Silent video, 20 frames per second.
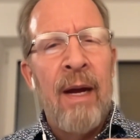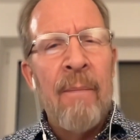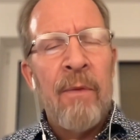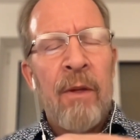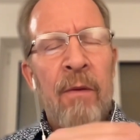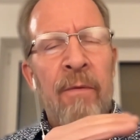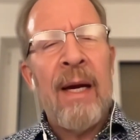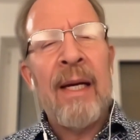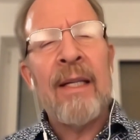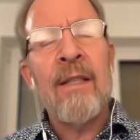
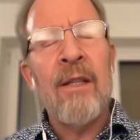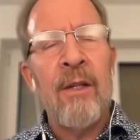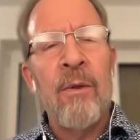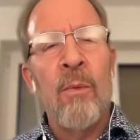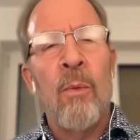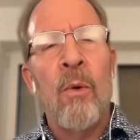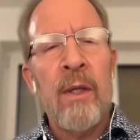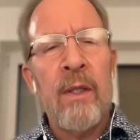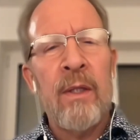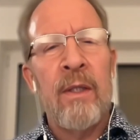fact that
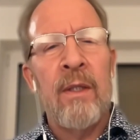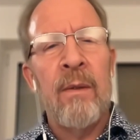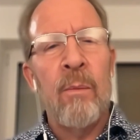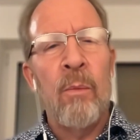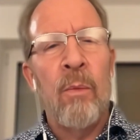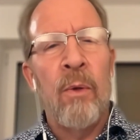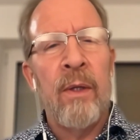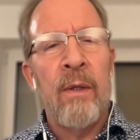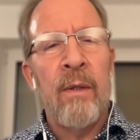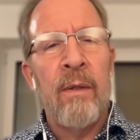you're working
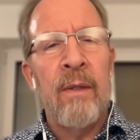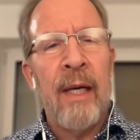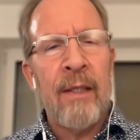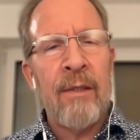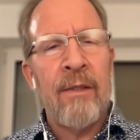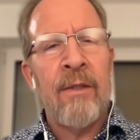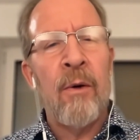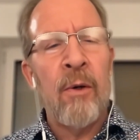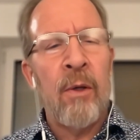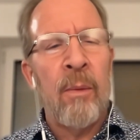with
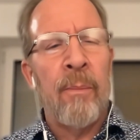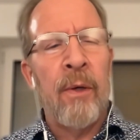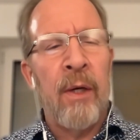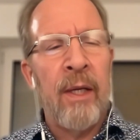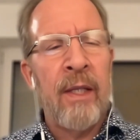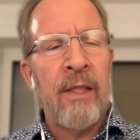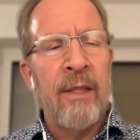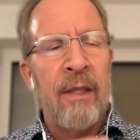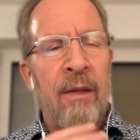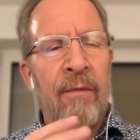next token
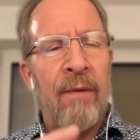prediction and